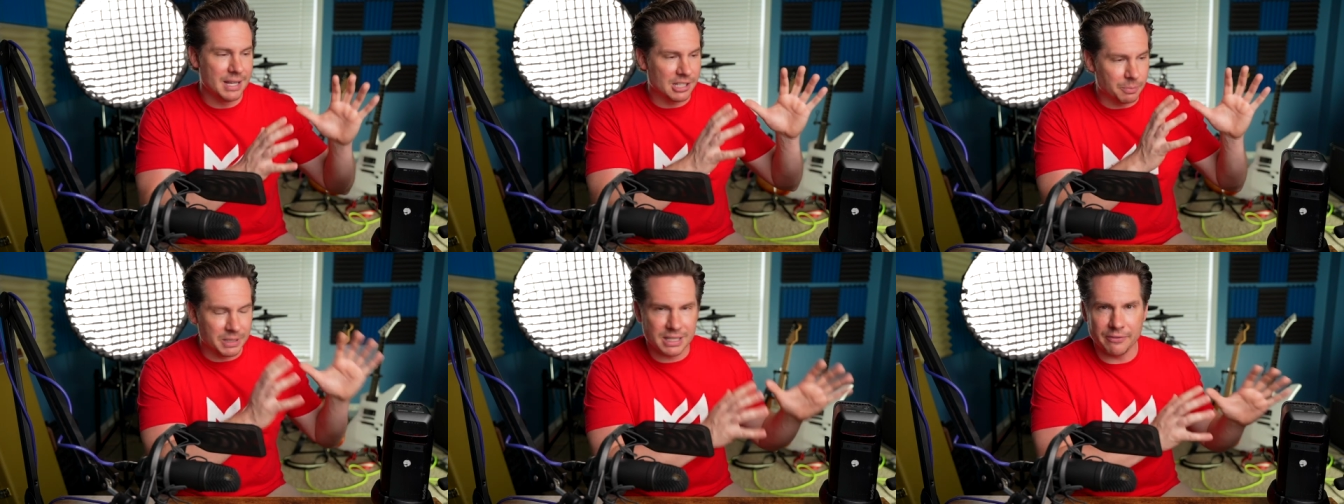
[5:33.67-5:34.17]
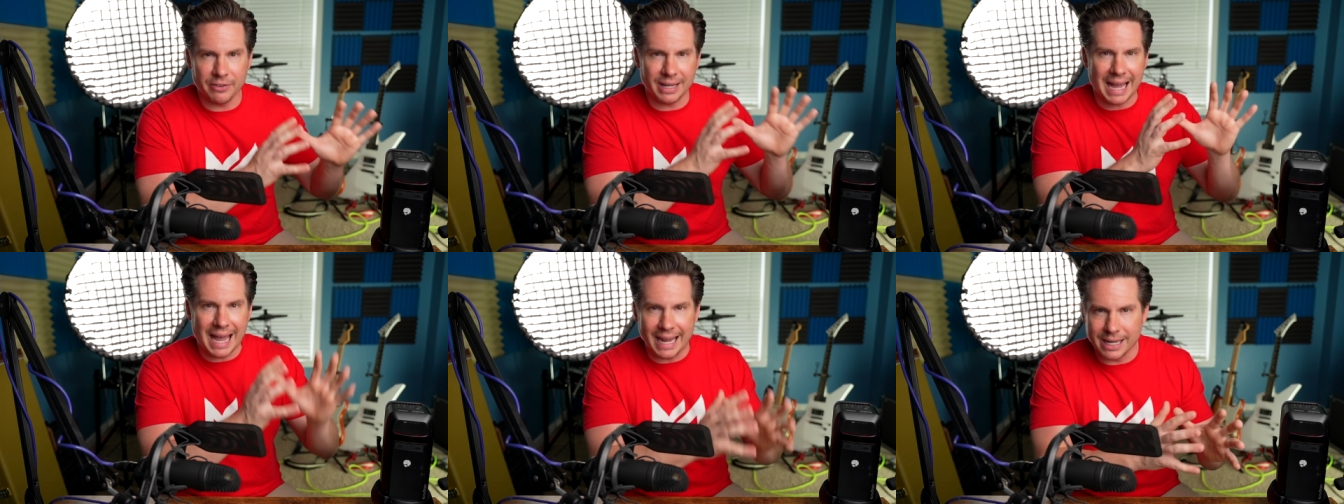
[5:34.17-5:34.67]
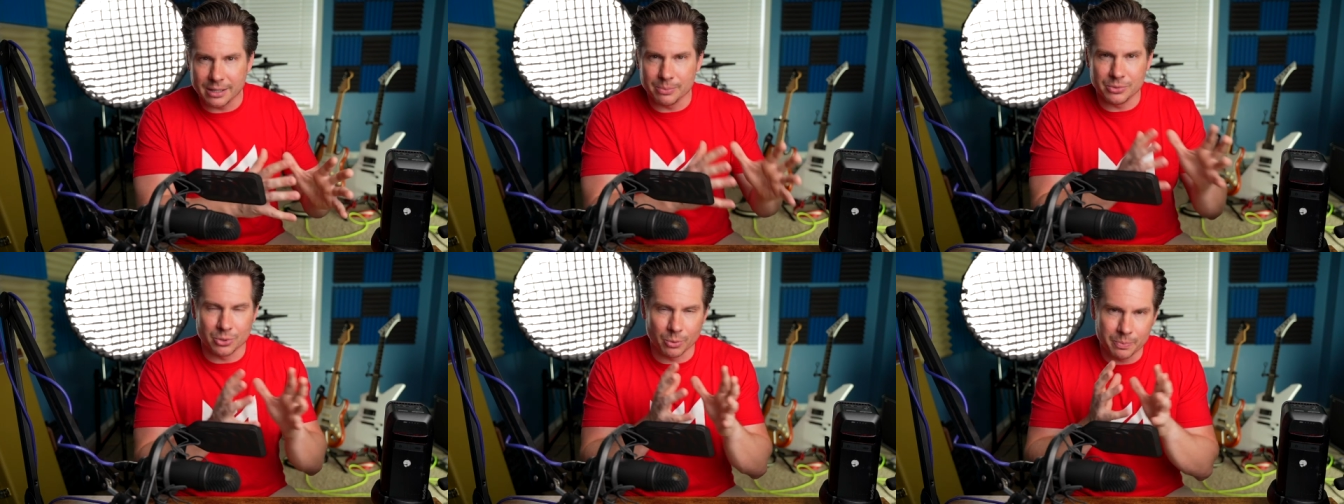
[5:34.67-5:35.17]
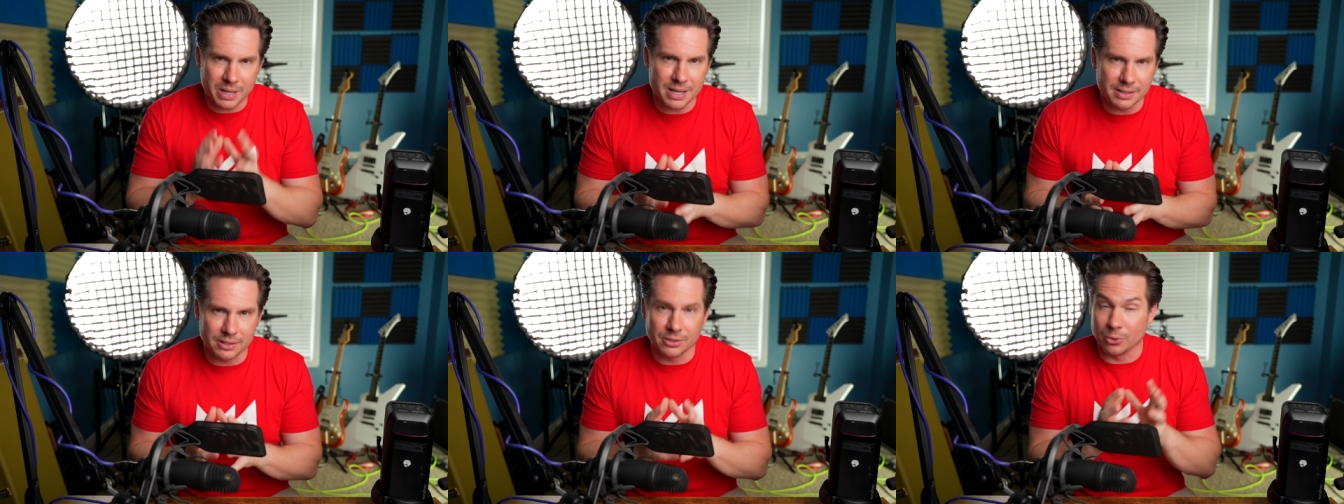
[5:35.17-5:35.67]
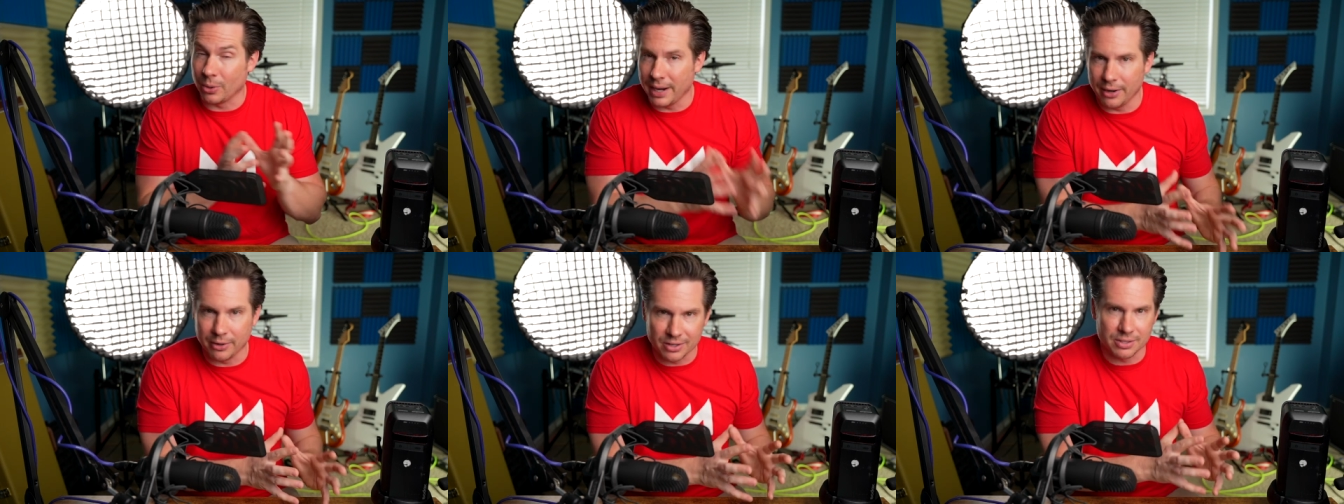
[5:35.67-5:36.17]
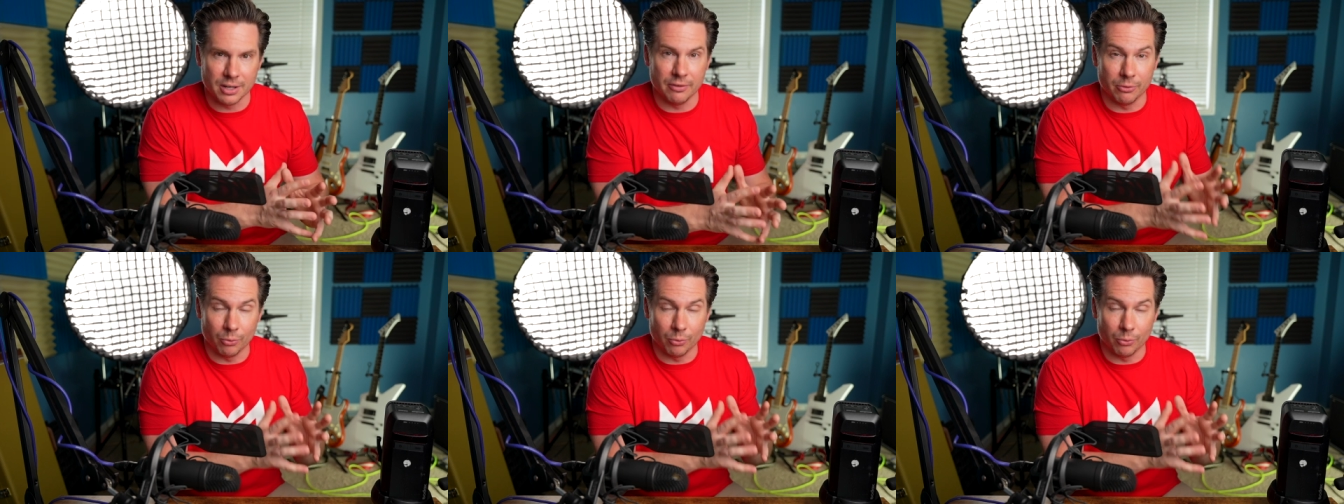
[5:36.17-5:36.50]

specific items or pieces or areas of a